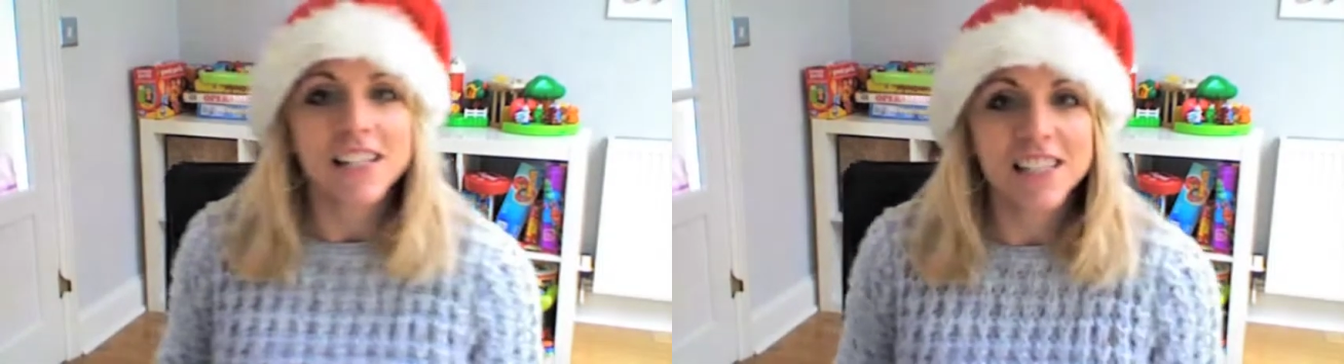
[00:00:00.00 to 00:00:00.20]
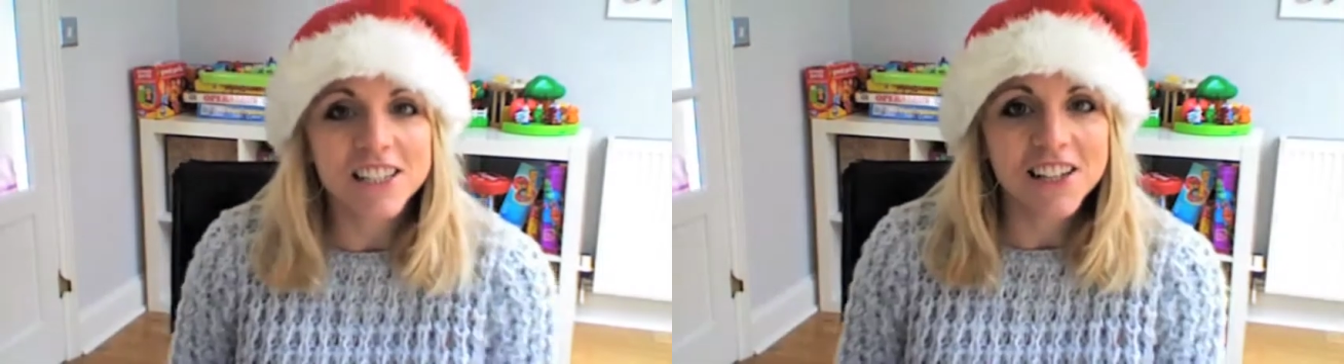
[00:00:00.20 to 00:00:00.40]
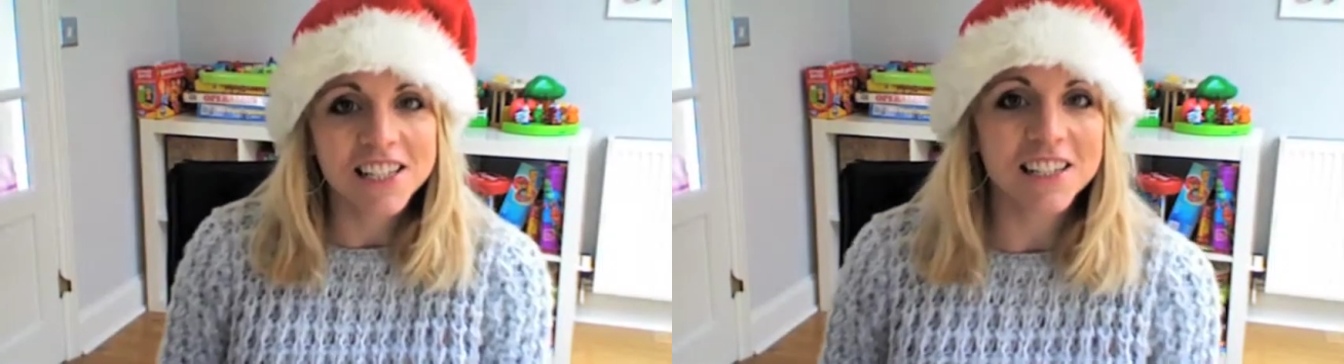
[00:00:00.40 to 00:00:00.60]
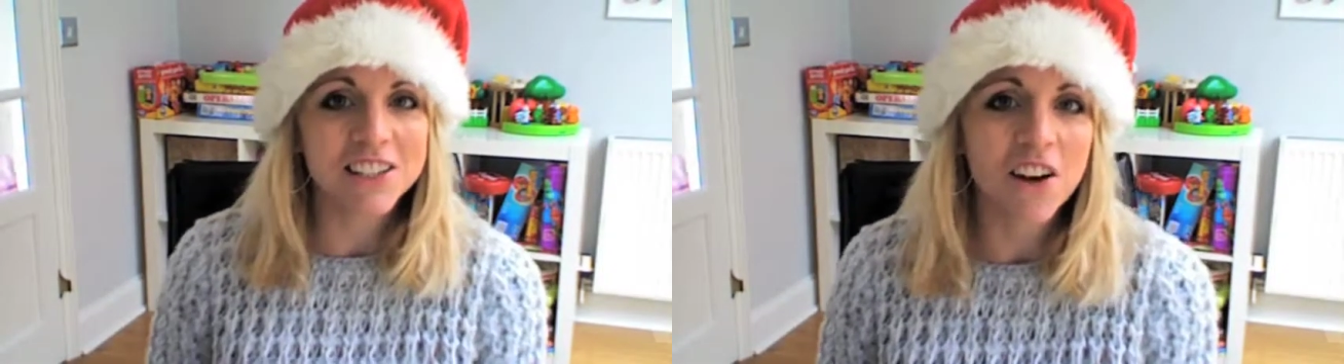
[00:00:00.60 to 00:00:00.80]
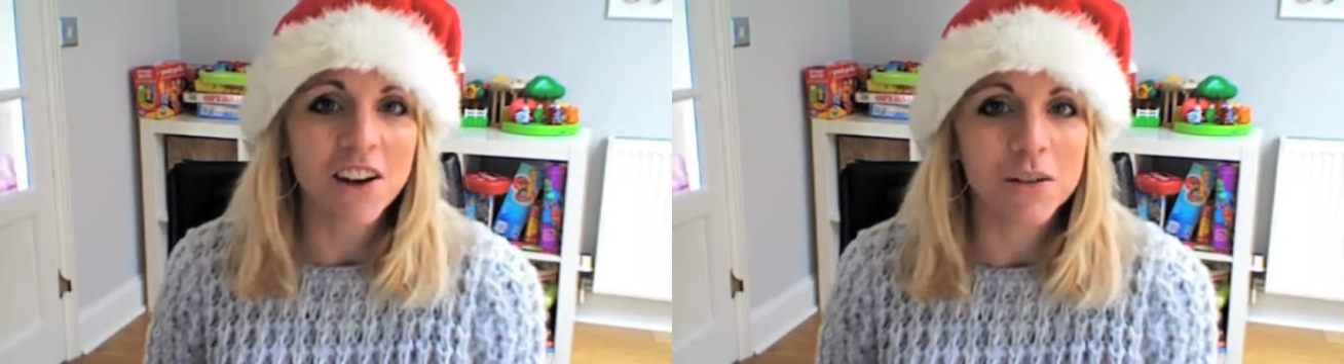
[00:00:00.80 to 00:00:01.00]
exciting
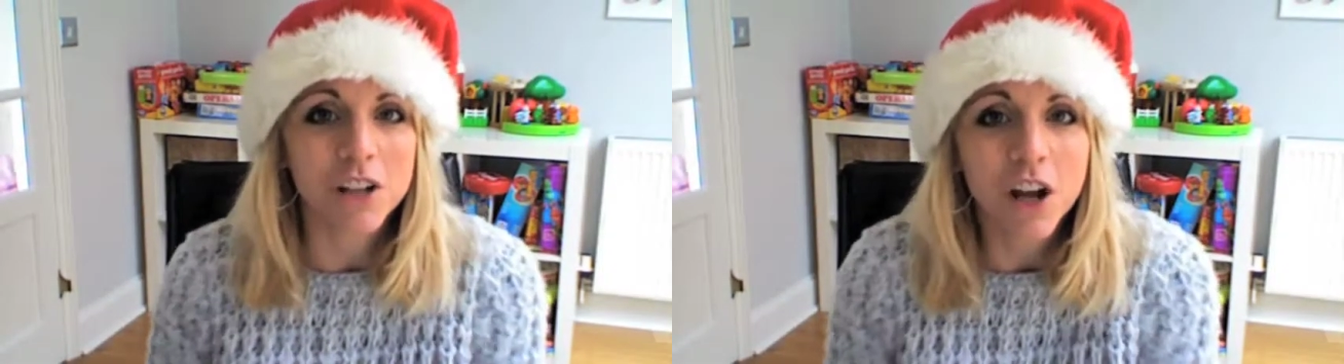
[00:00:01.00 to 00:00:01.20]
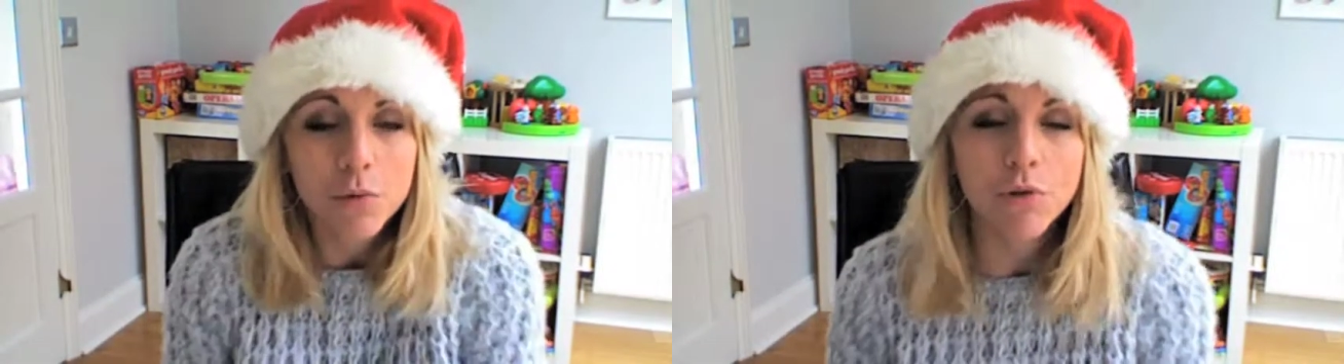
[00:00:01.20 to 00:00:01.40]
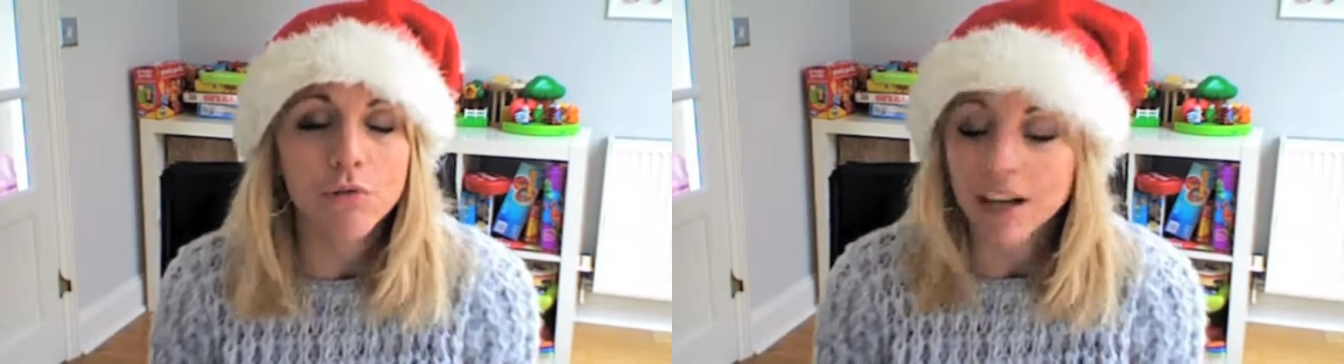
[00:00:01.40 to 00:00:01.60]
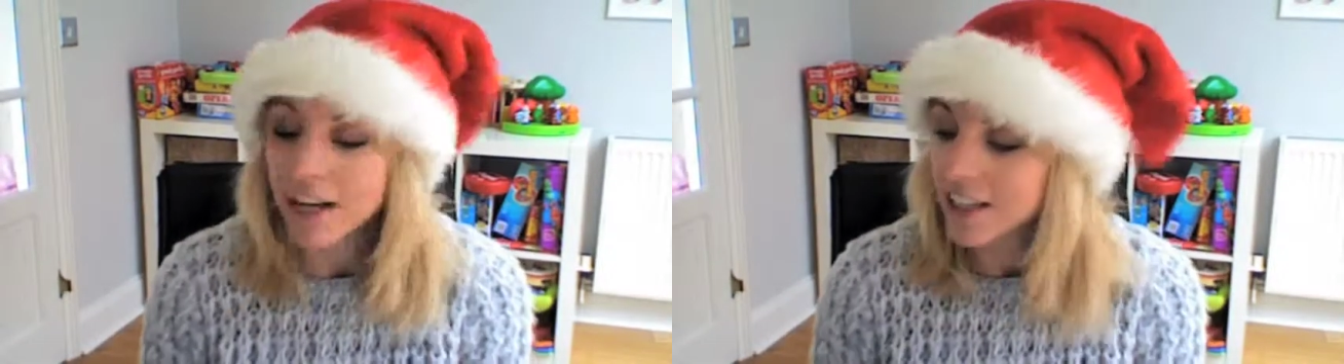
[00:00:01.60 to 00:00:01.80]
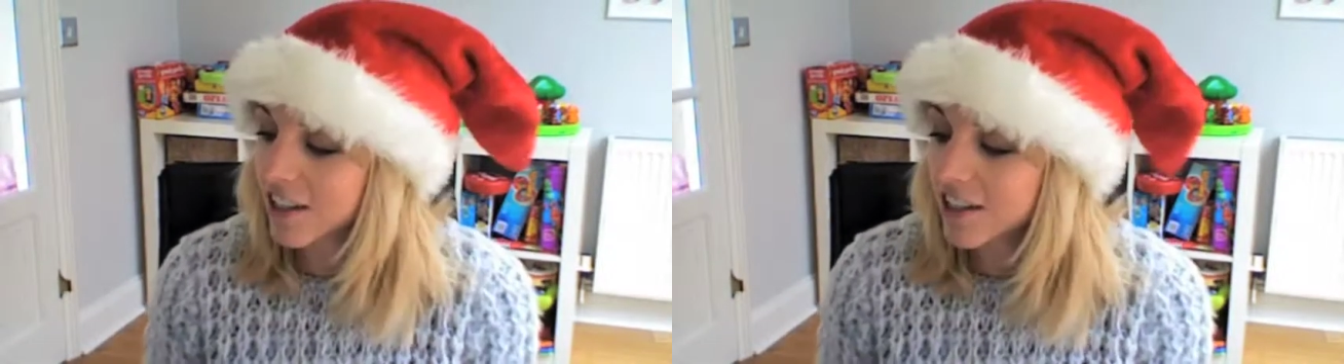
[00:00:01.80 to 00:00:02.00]
times, and I hope you're all really
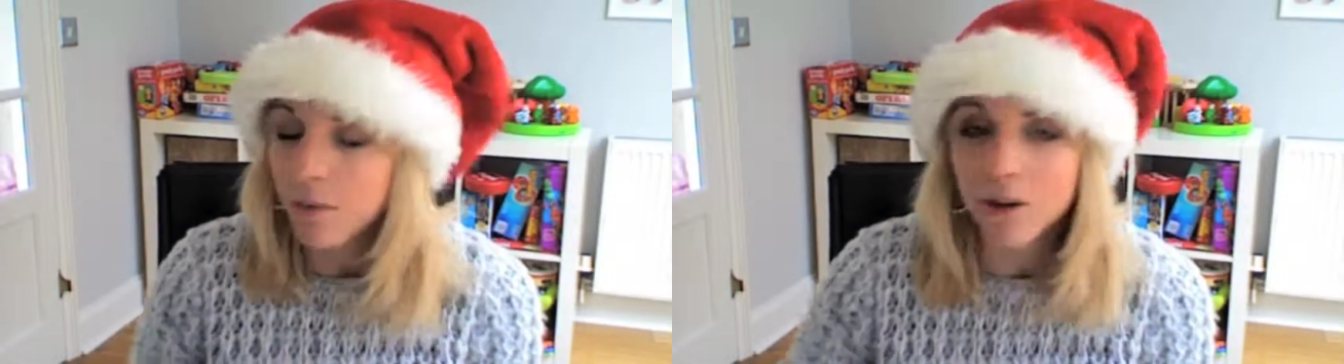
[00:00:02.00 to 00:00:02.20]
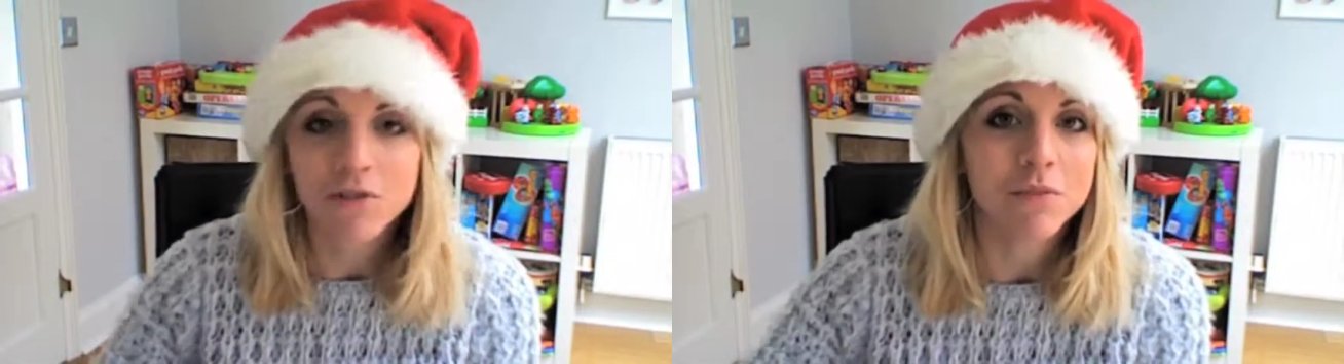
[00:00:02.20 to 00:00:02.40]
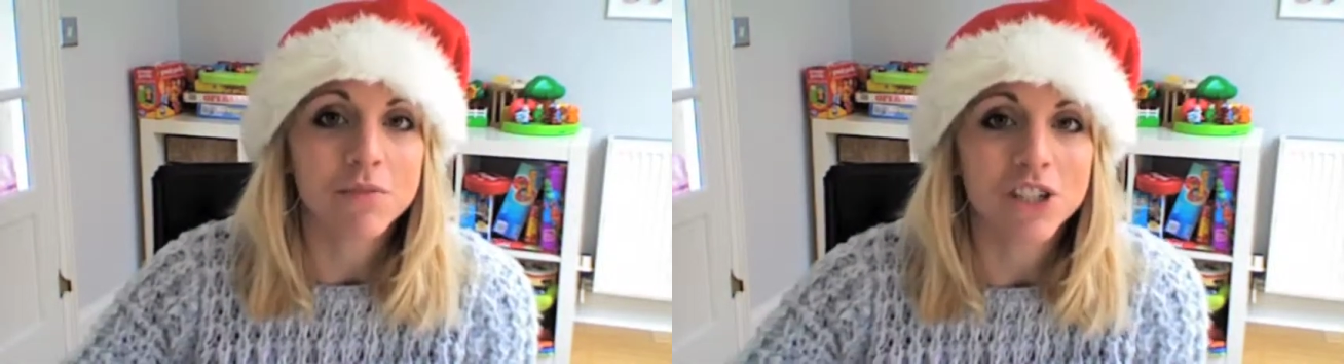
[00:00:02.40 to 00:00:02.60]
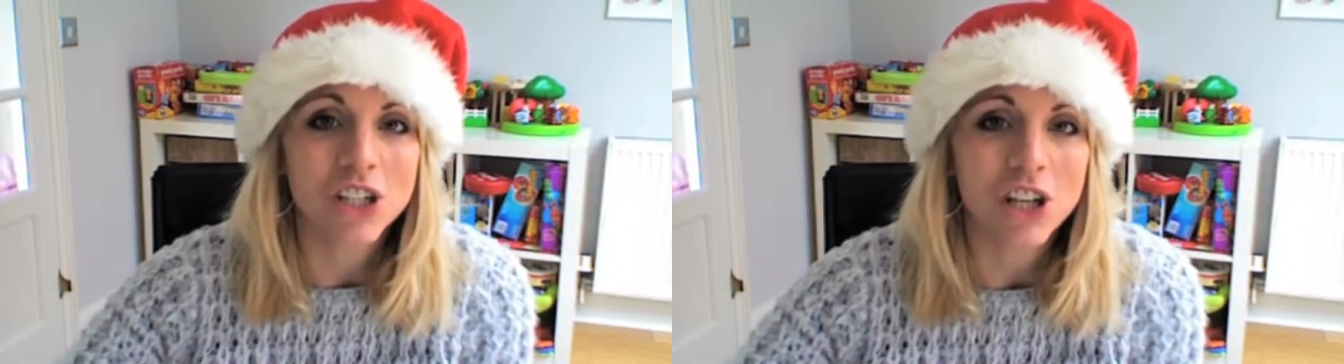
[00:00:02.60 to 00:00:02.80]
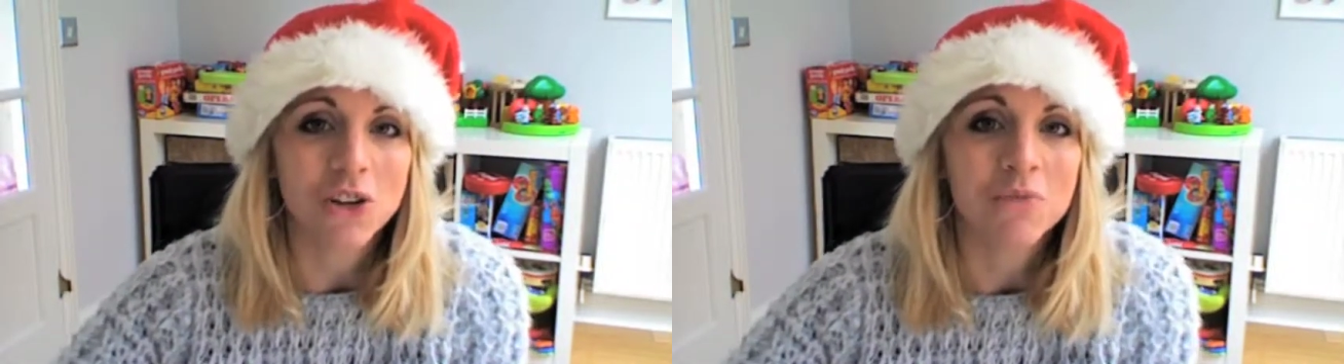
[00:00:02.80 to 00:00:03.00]
excited about Christmas
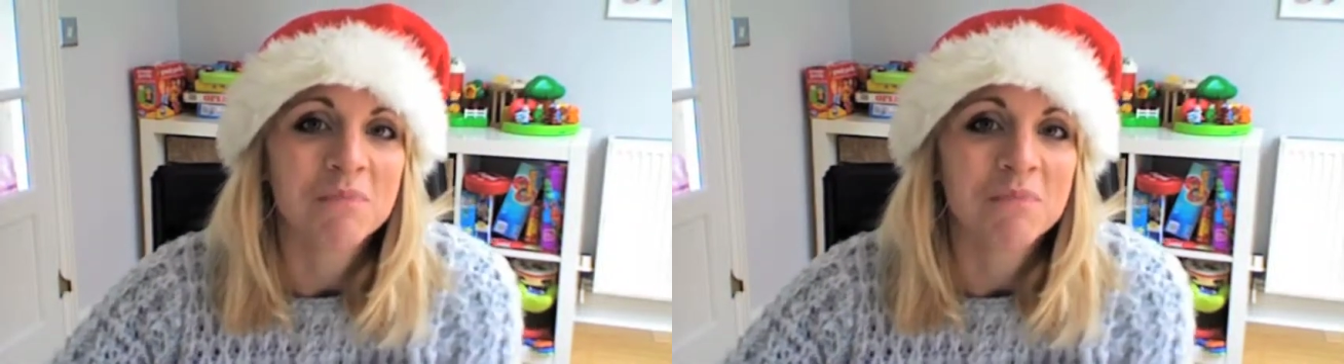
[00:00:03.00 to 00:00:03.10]
too.